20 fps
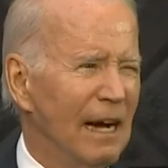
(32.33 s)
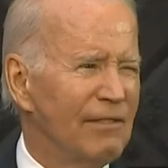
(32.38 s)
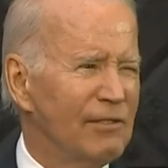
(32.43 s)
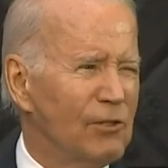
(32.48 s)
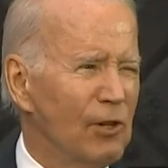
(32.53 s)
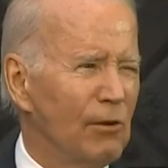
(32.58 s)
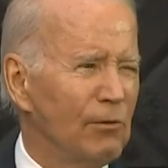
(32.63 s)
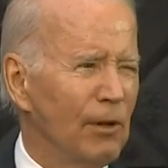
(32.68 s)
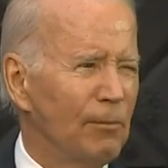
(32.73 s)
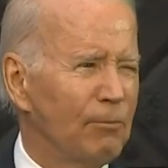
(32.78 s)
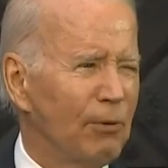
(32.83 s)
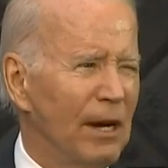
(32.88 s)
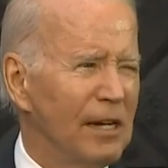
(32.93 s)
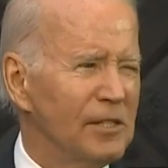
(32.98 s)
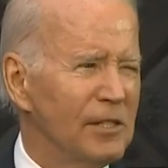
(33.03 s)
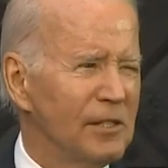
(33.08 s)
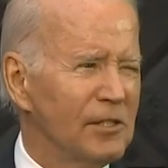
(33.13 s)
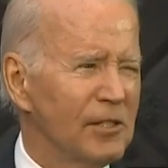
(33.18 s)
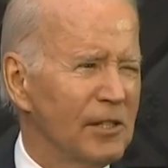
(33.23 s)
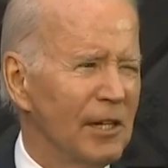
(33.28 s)
I've stood with
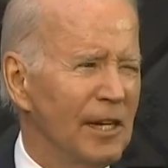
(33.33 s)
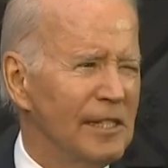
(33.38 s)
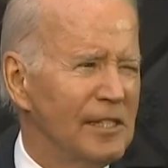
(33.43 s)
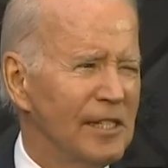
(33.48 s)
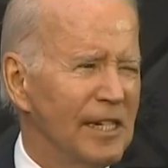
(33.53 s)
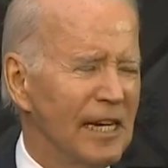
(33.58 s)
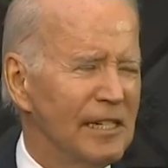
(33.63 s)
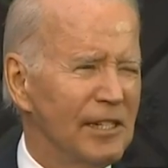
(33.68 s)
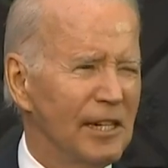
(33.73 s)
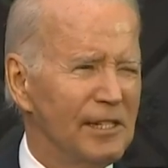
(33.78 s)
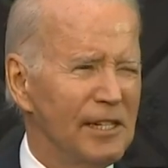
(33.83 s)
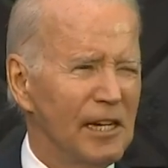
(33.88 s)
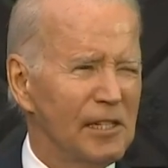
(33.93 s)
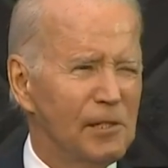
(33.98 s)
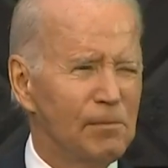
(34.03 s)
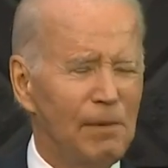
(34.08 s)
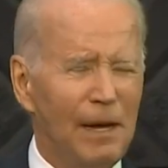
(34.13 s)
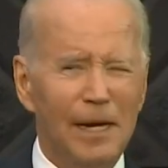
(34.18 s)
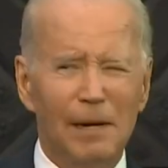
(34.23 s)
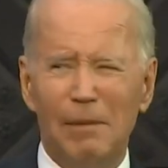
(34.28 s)
President Zelensky as I
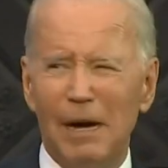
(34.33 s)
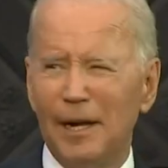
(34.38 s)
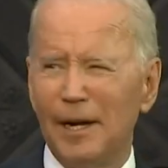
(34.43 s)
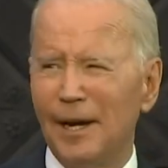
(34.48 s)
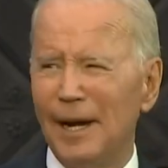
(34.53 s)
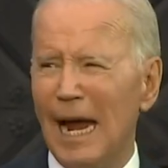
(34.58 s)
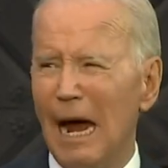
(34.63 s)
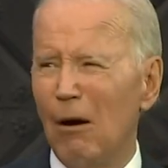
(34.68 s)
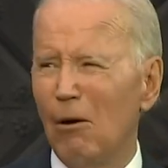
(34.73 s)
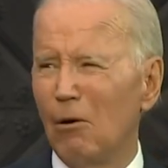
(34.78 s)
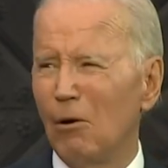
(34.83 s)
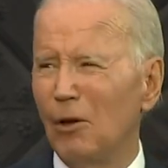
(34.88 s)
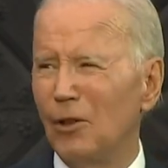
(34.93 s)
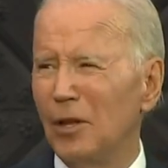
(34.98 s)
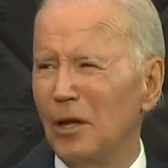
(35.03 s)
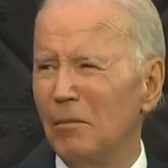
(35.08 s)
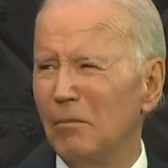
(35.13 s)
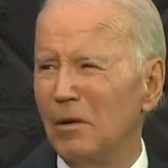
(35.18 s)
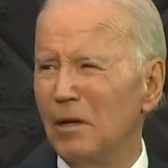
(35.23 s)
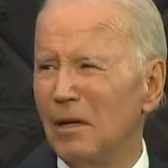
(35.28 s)
just spent about an hour with
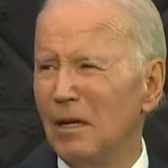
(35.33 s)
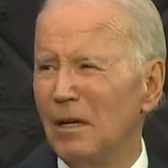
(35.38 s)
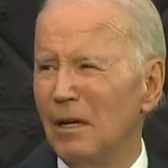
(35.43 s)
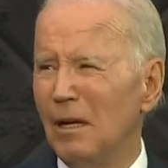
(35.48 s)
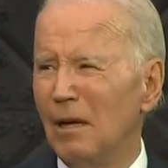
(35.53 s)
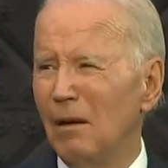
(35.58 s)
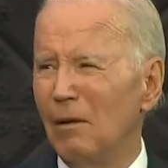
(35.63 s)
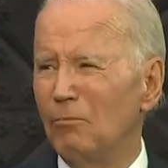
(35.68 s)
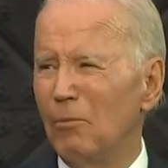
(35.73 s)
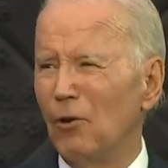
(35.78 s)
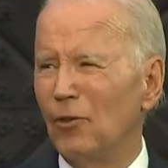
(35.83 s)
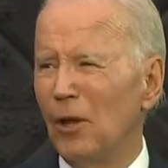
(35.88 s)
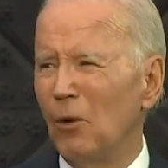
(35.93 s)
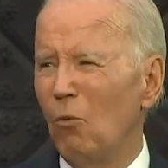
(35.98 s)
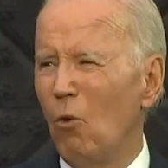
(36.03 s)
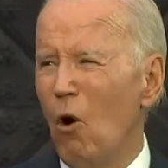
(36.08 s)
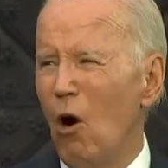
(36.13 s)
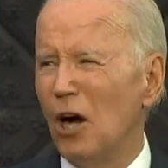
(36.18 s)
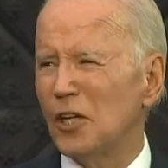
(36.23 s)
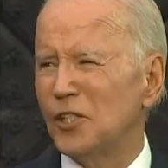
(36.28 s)
him,
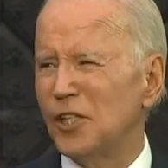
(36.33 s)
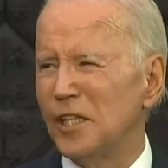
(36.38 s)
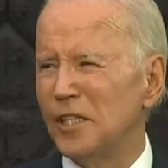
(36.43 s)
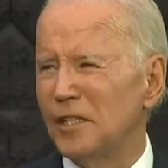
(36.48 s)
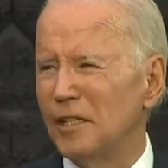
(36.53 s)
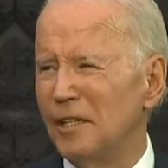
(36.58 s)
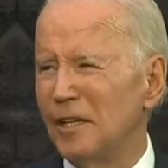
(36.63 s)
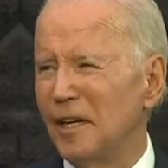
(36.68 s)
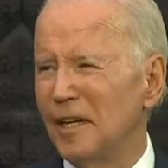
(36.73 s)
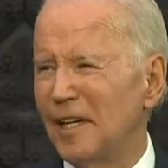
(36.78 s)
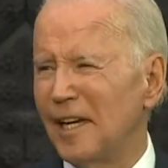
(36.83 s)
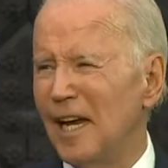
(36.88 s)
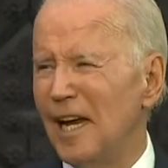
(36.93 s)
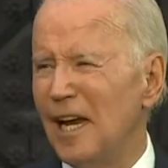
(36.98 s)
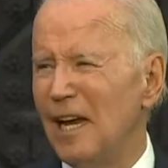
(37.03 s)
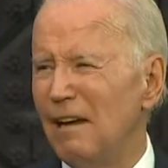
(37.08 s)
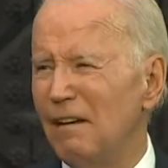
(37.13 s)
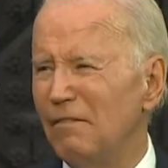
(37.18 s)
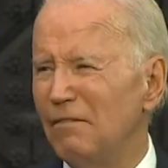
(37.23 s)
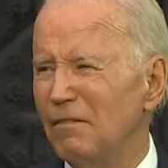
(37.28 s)
both in Washington, in
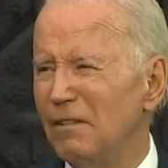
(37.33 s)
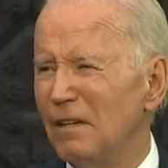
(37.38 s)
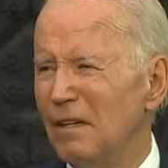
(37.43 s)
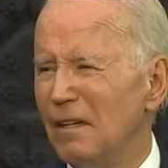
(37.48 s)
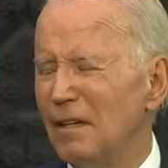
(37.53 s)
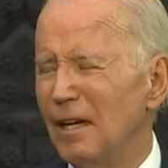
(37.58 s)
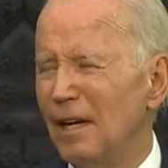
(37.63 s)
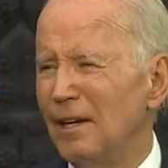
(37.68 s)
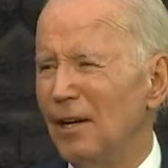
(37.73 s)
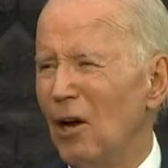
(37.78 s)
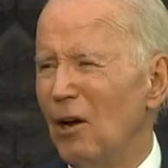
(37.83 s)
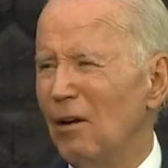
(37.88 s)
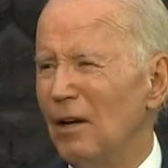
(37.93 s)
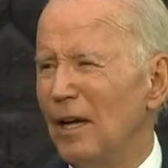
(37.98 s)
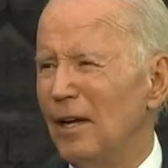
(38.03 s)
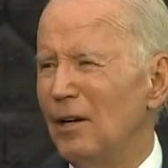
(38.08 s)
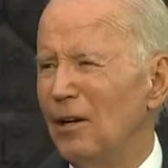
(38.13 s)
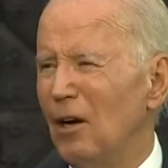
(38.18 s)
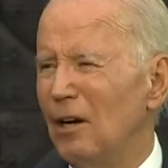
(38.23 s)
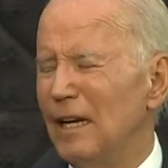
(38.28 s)
Kyiv,
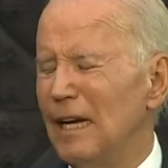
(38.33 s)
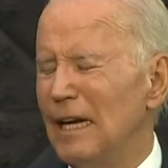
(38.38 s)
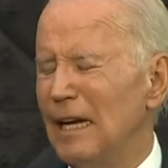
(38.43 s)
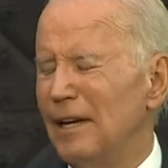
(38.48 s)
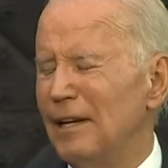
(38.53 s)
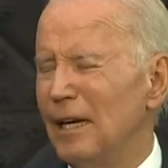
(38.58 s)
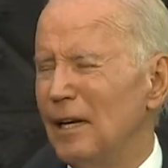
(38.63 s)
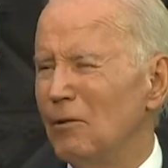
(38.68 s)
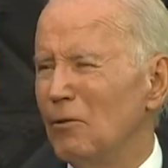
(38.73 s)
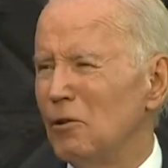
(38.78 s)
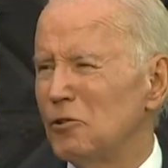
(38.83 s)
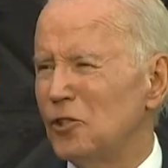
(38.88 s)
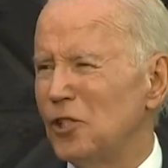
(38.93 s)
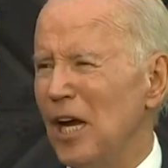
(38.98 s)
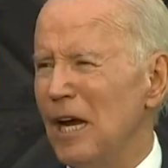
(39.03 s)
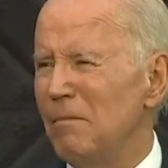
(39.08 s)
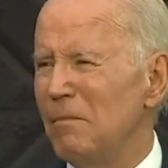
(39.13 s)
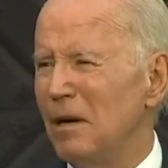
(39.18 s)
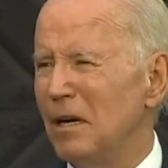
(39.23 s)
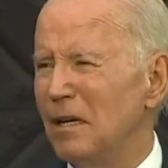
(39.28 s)
in
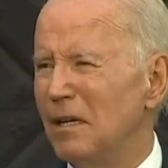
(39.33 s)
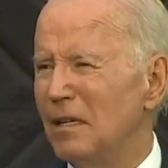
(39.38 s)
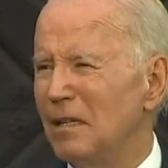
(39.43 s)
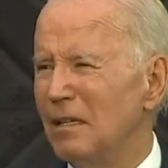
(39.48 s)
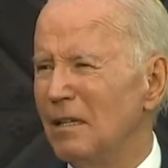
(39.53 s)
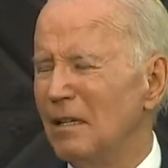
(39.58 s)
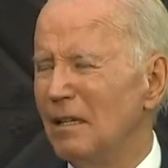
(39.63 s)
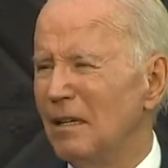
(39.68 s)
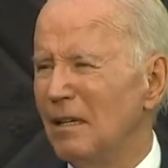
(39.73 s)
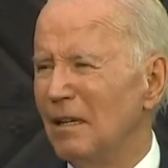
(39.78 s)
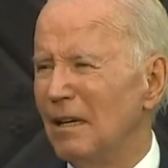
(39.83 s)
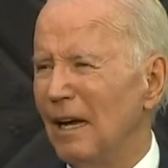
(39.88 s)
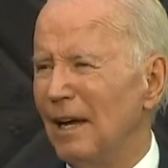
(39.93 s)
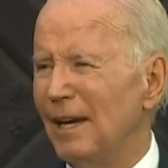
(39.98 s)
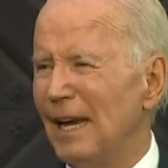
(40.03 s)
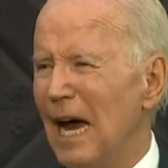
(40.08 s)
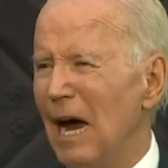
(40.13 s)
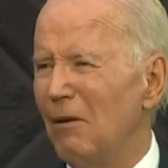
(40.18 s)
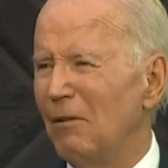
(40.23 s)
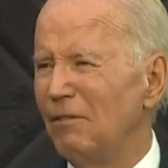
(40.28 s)
Hiroshima,
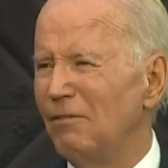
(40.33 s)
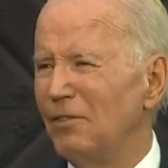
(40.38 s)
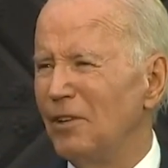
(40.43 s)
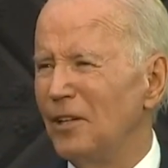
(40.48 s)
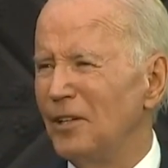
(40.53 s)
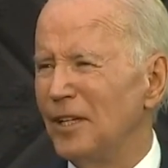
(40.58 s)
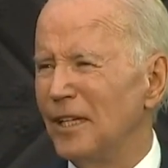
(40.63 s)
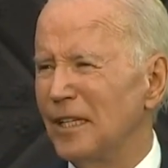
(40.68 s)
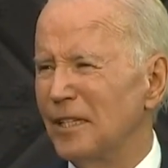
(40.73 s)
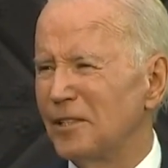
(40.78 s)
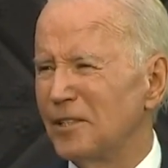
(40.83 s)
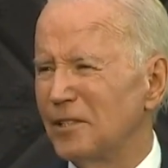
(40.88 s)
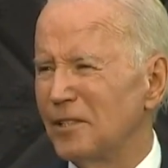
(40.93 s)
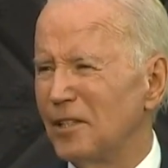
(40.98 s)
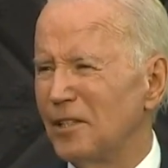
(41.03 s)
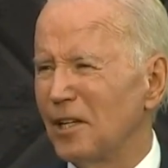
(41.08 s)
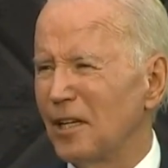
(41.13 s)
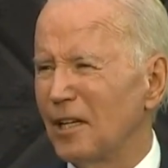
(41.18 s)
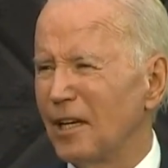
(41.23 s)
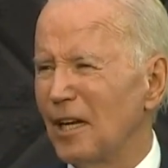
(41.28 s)
and now in
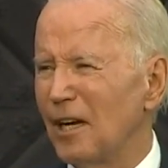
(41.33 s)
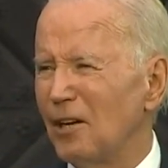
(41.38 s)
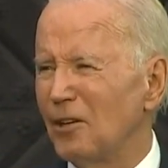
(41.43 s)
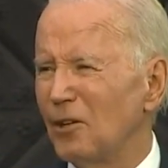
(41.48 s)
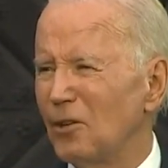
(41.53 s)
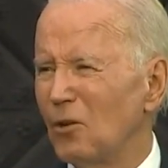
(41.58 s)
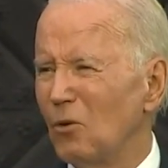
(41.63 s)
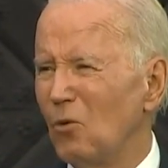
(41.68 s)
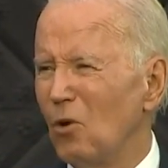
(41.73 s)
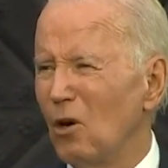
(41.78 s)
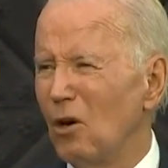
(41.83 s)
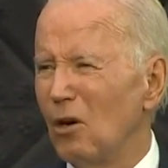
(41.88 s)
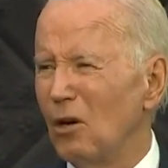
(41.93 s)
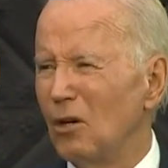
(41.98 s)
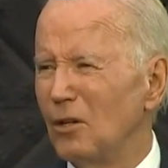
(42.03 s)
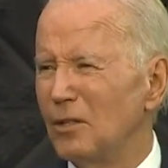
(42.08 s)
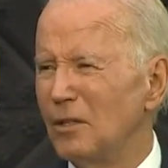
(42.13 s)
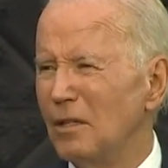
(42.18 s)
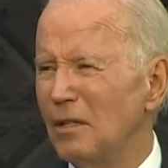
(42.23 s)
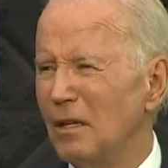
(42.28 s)
Vilnius, and declared to the
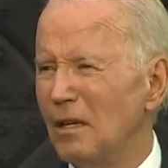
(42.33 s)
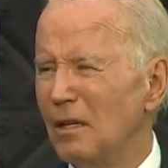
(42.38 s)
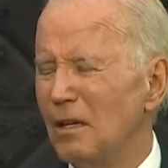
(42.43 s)
world